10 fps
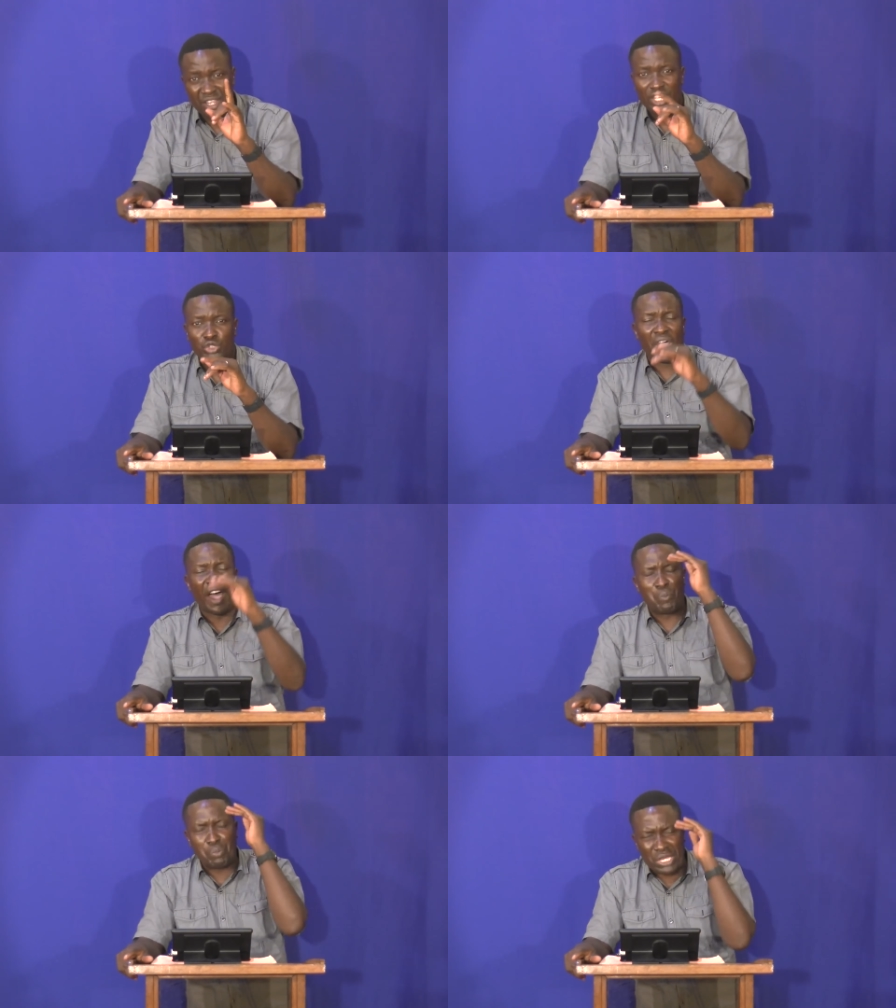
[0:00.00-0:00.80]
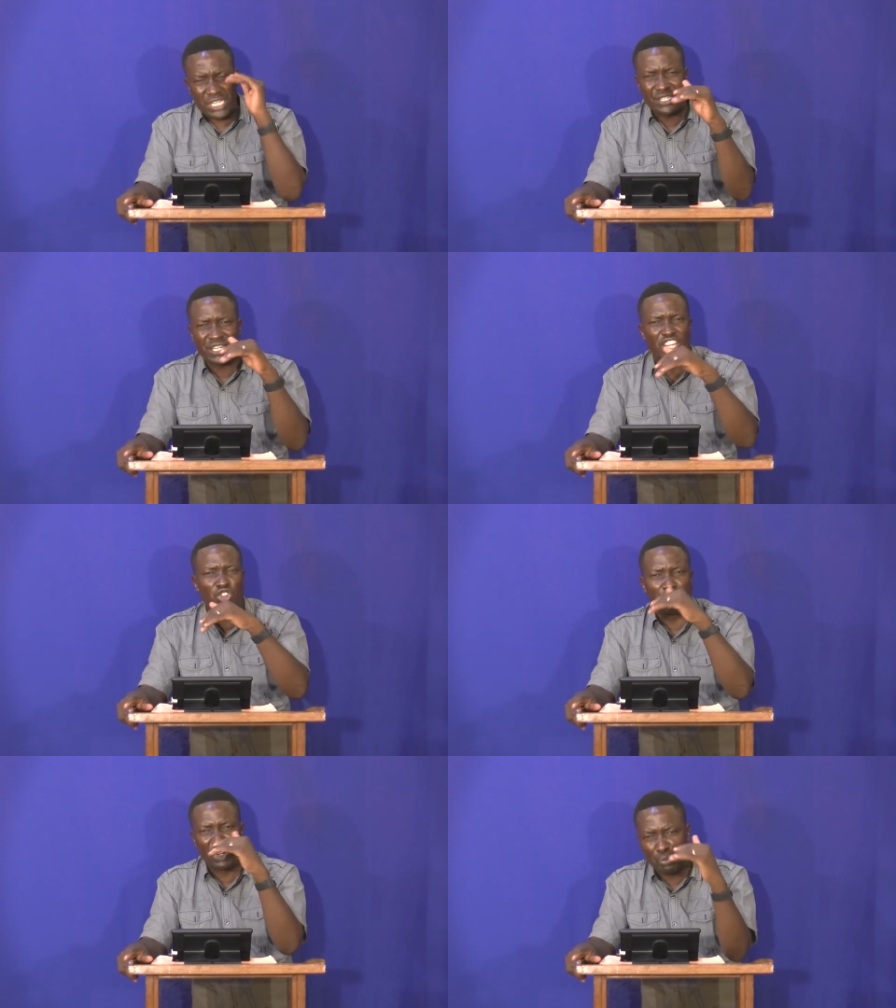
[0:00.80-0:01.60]
you have peace and
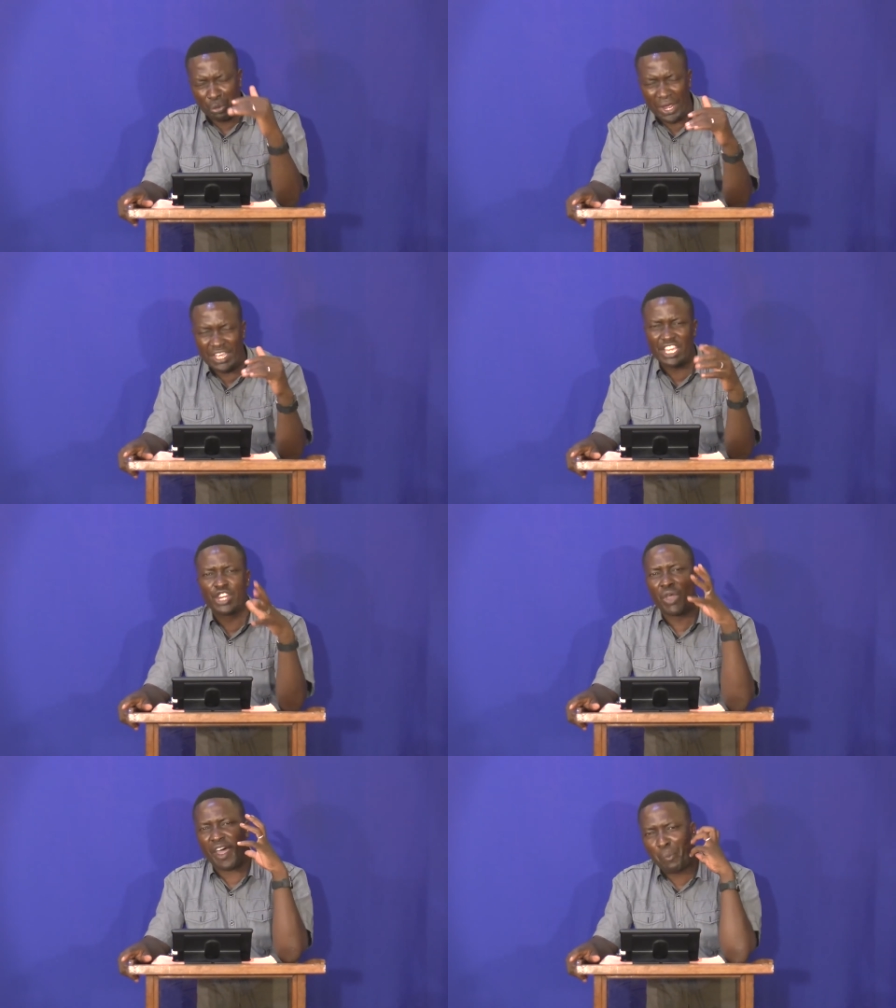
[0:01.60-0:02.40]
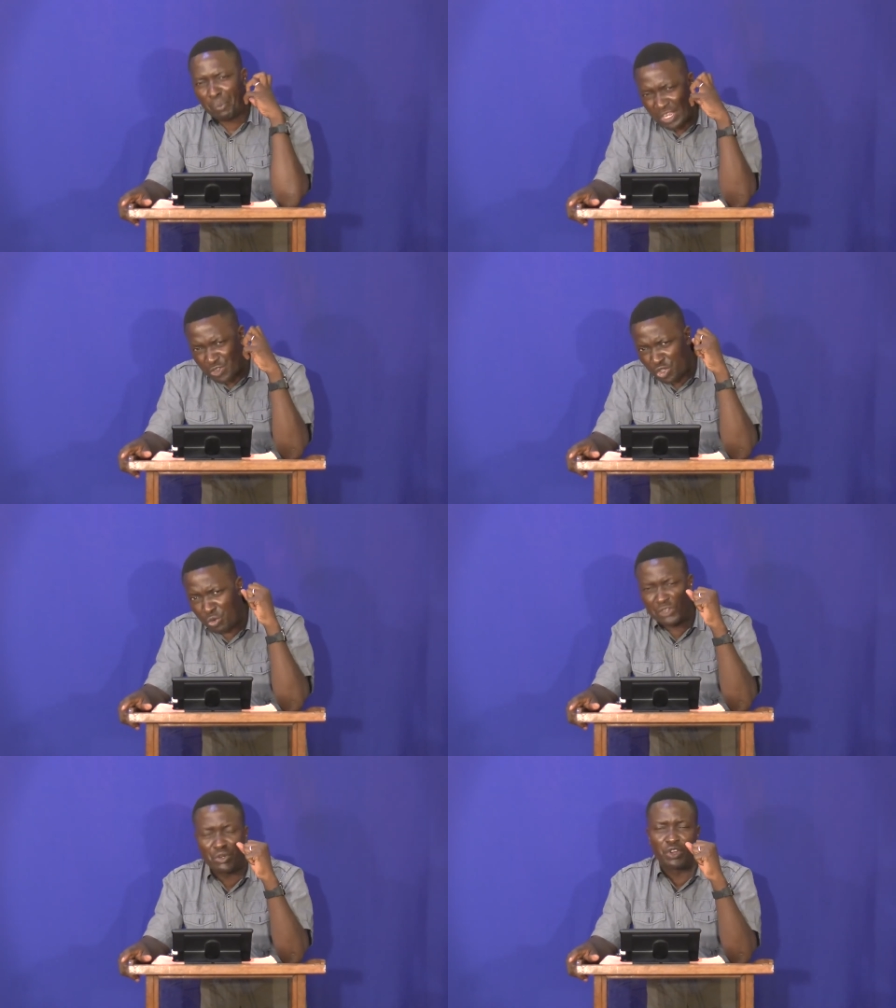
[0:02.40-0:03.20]
you've been praying and you have peace with
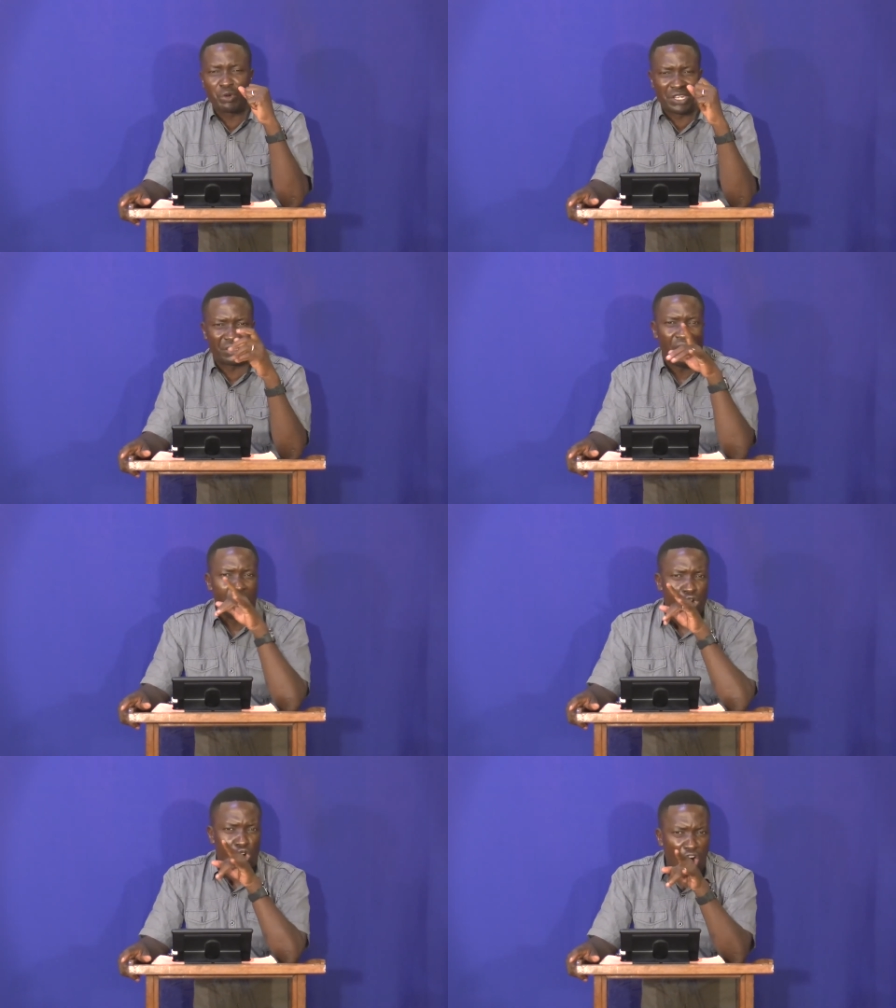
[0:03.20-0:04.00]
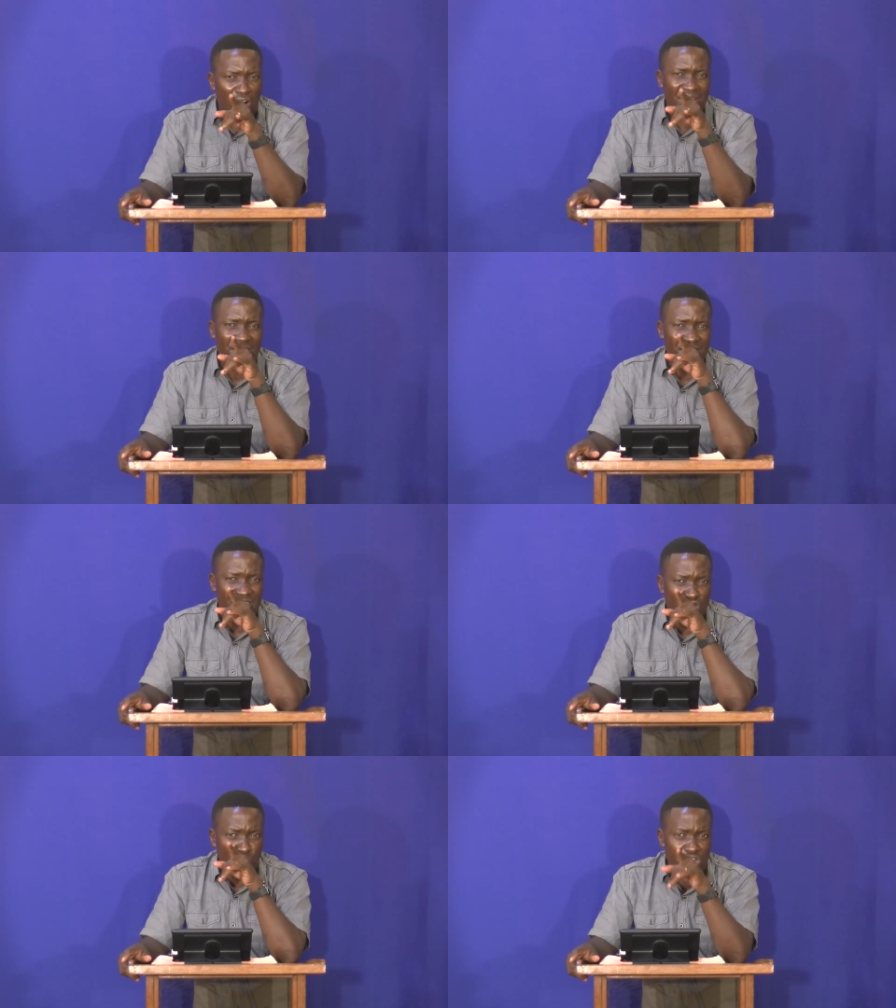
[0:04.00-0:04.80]
what you are doing. God is
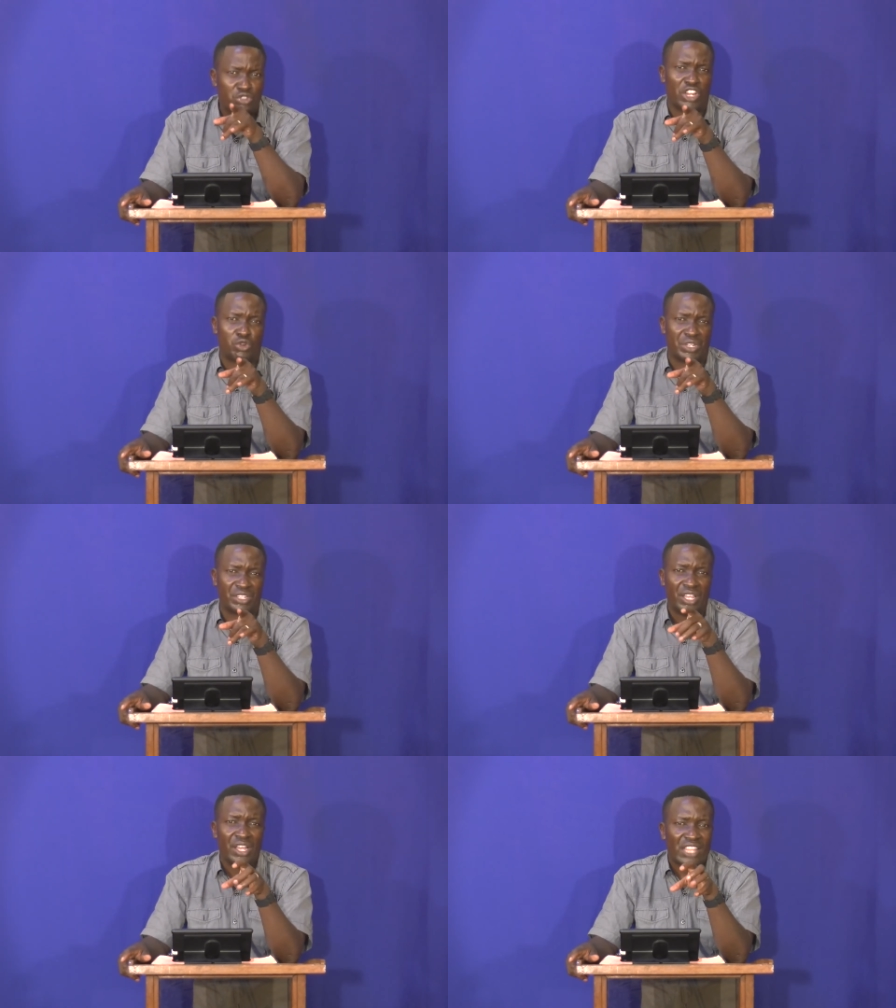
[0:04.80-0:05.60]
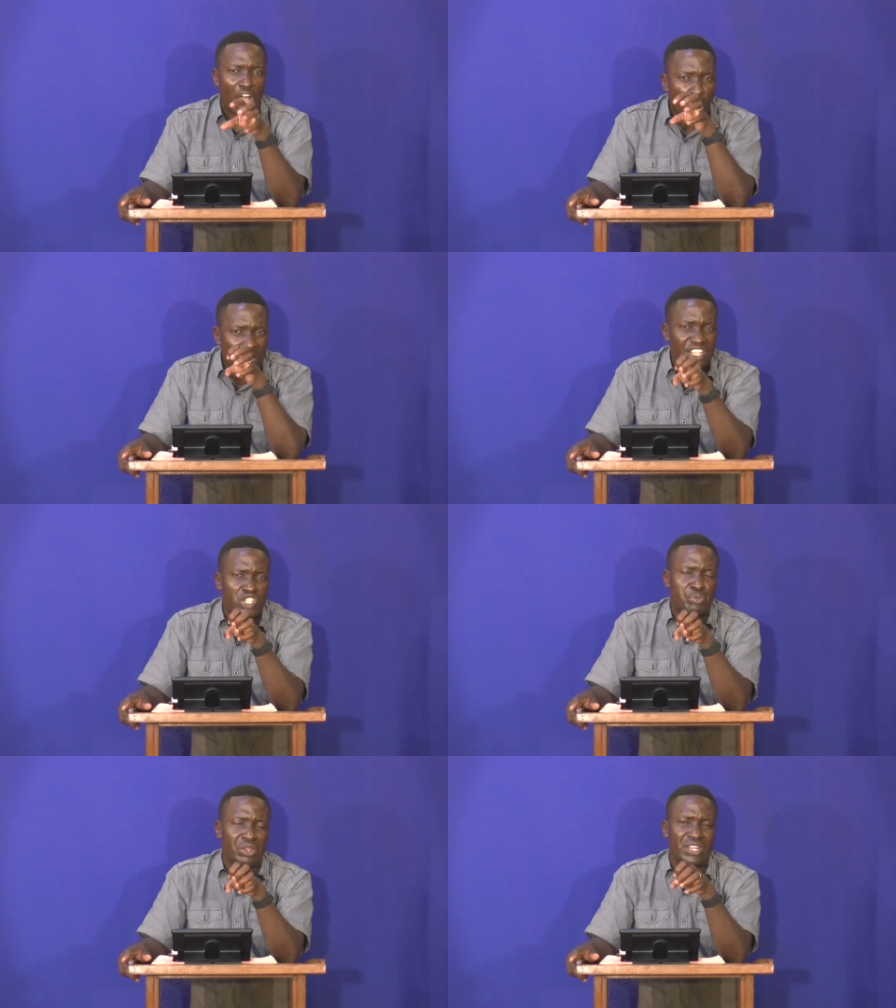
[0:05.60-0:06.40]
in what you are doing. The Holy
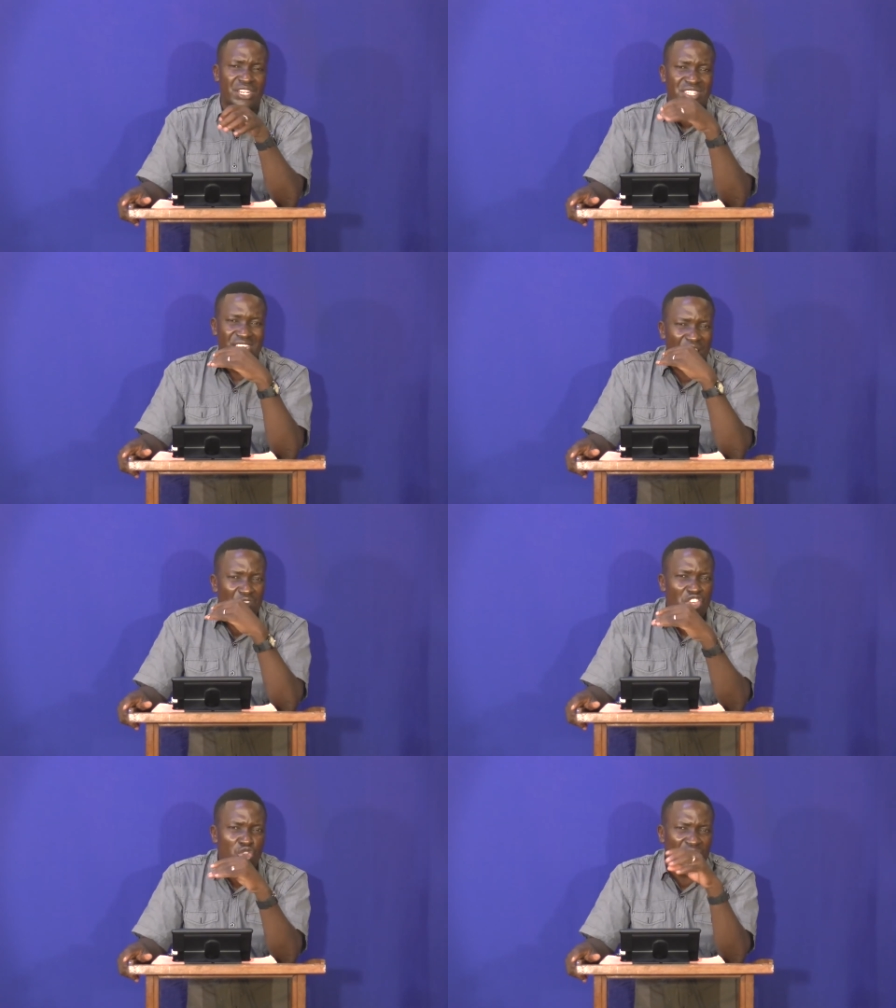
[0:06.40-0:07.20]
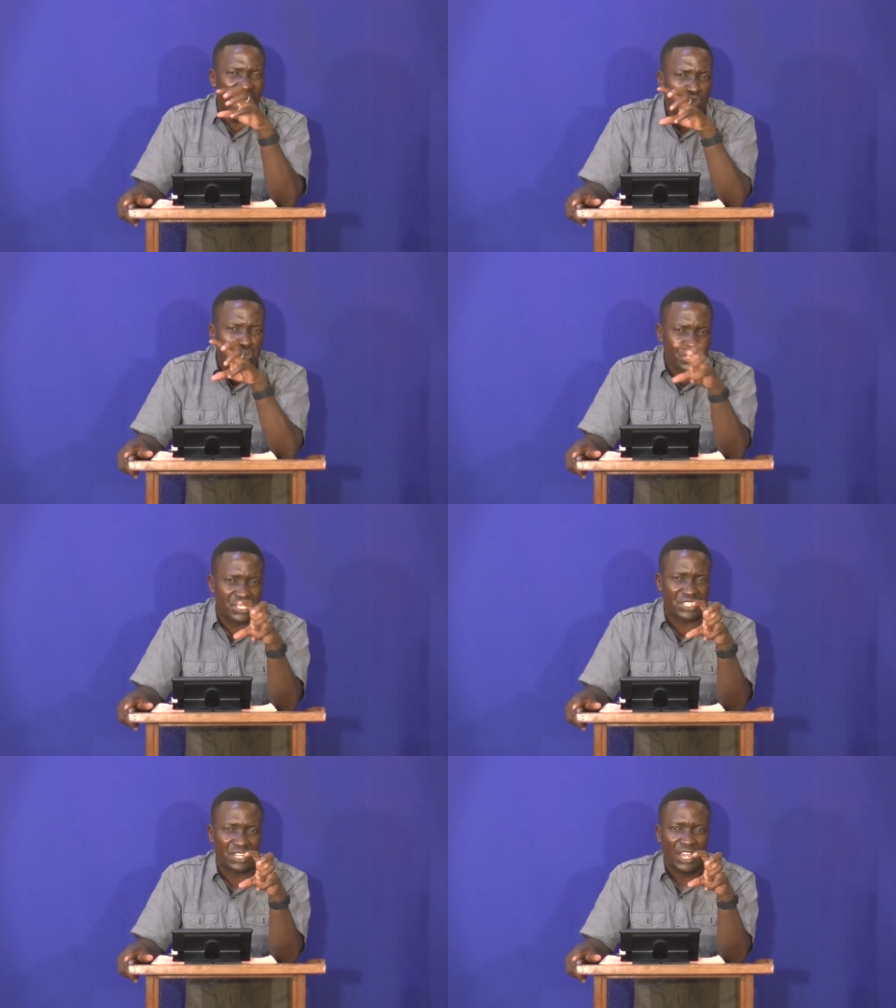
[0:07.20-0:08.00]
Spirit is giving you that peace.